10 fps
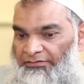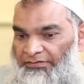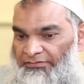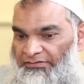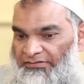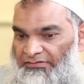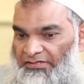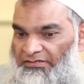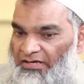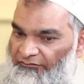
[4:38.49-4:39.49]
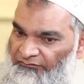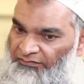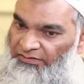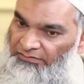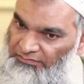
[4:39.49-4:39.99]
in
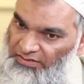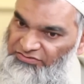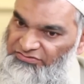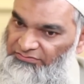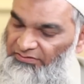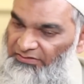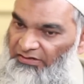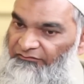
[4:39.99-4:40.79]
every nation and in